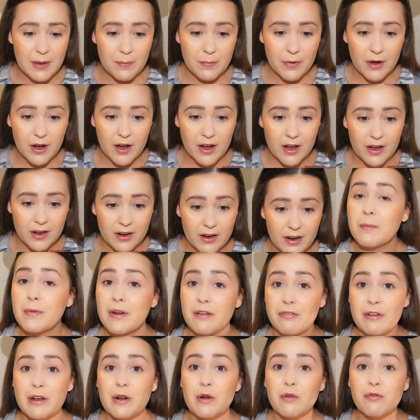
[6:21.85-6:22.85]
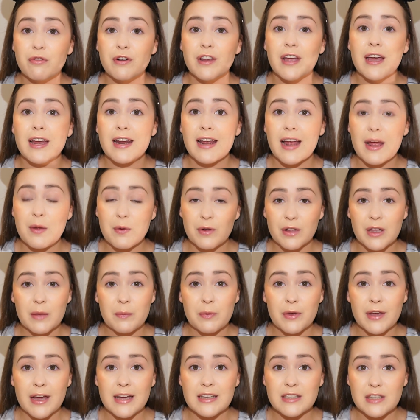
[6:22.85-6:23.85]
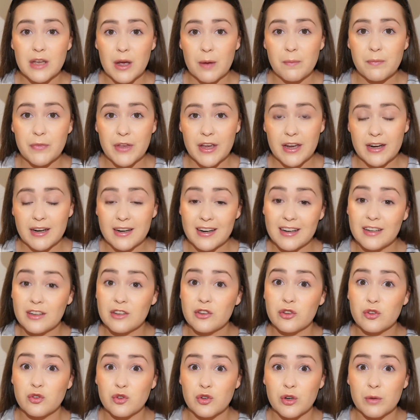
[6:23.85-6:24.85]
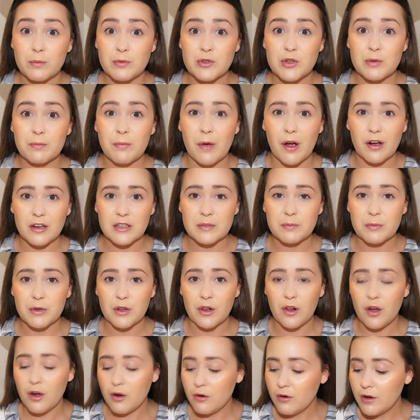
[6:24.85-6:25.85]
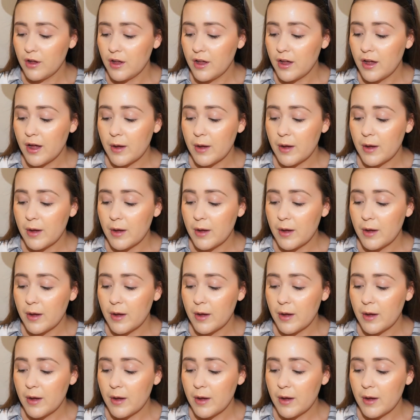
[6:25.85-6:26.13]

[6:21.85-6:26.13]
but if I don't forget it, I will keep you guys updated in the description box below.